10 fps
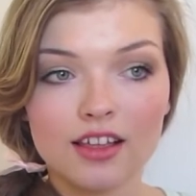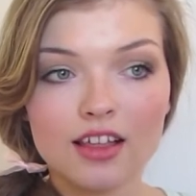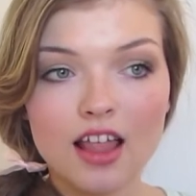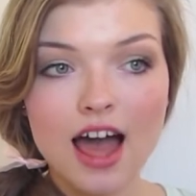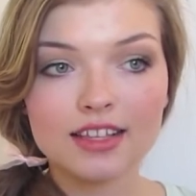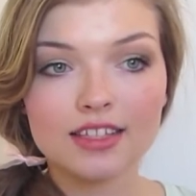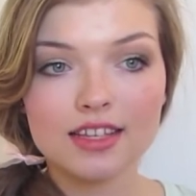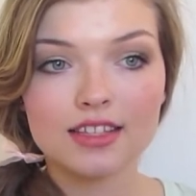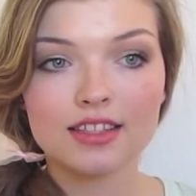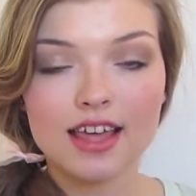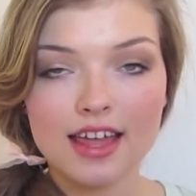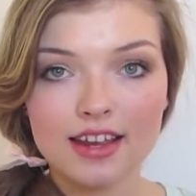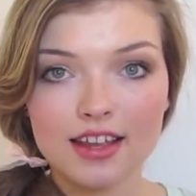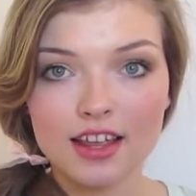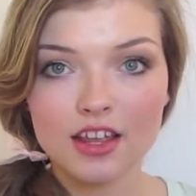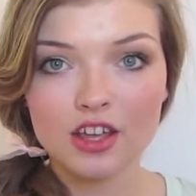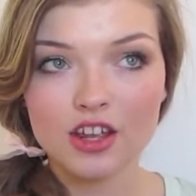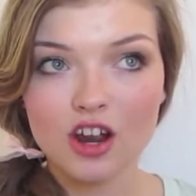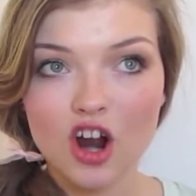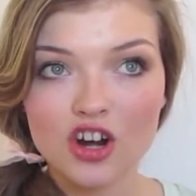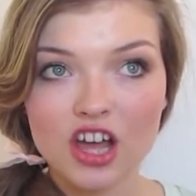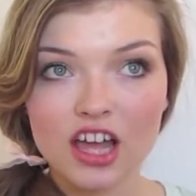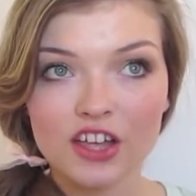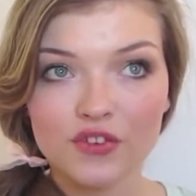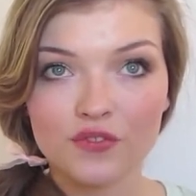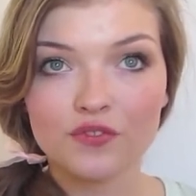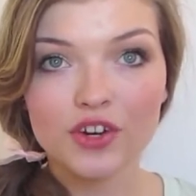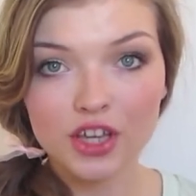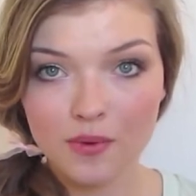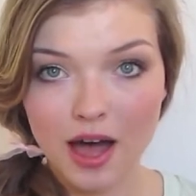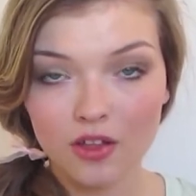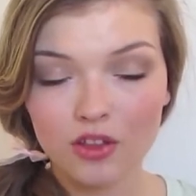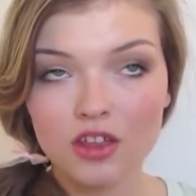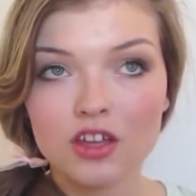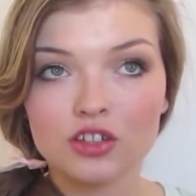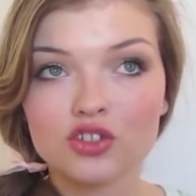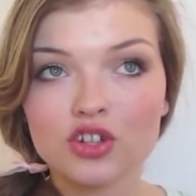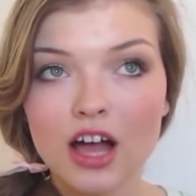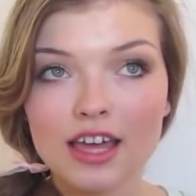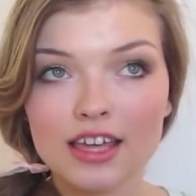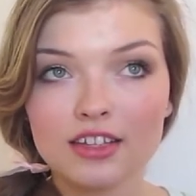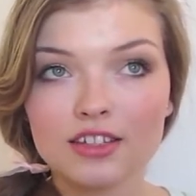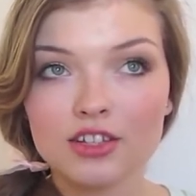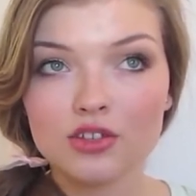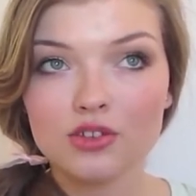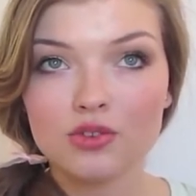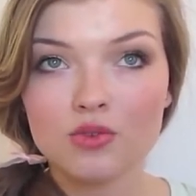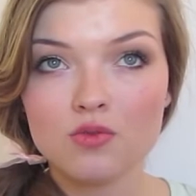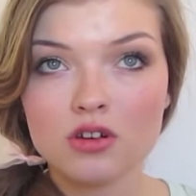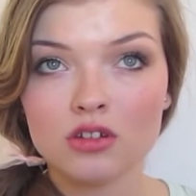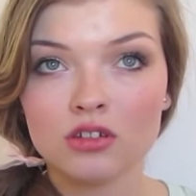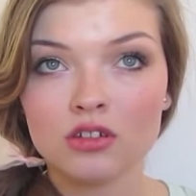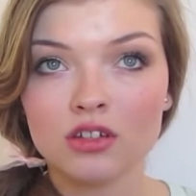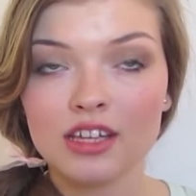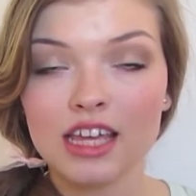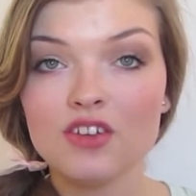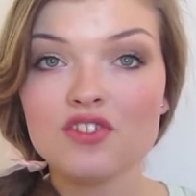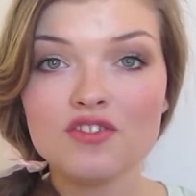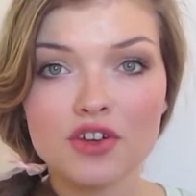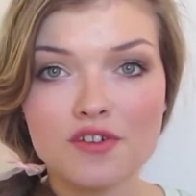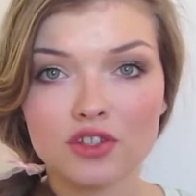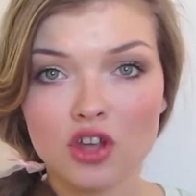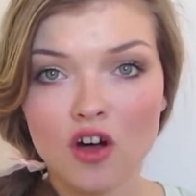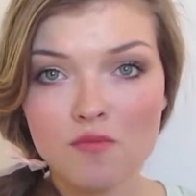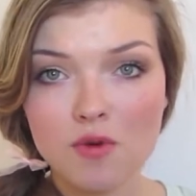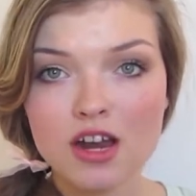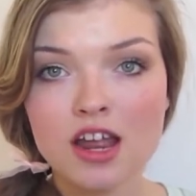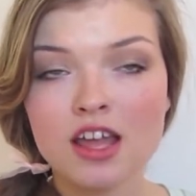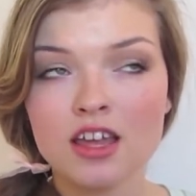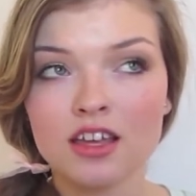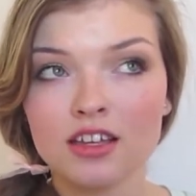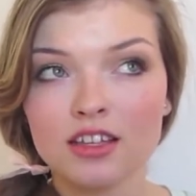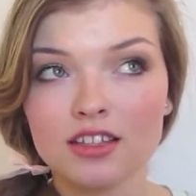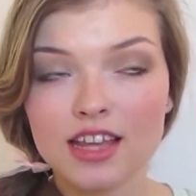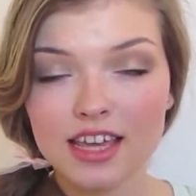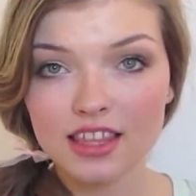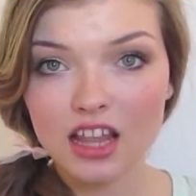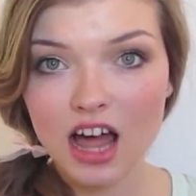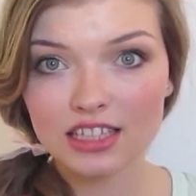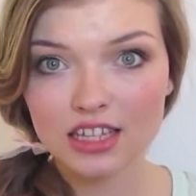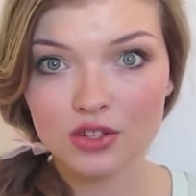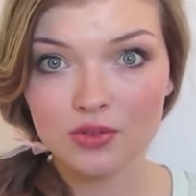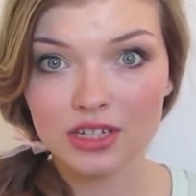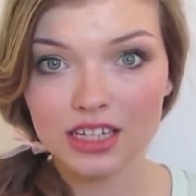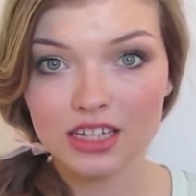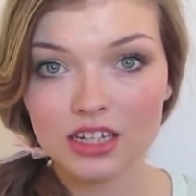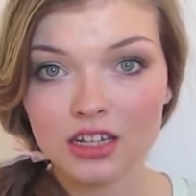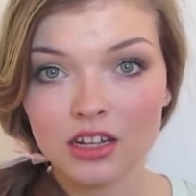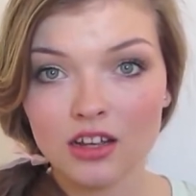classes that are not going to freak you out. Try to, even if you're a sophomore, take the classes you need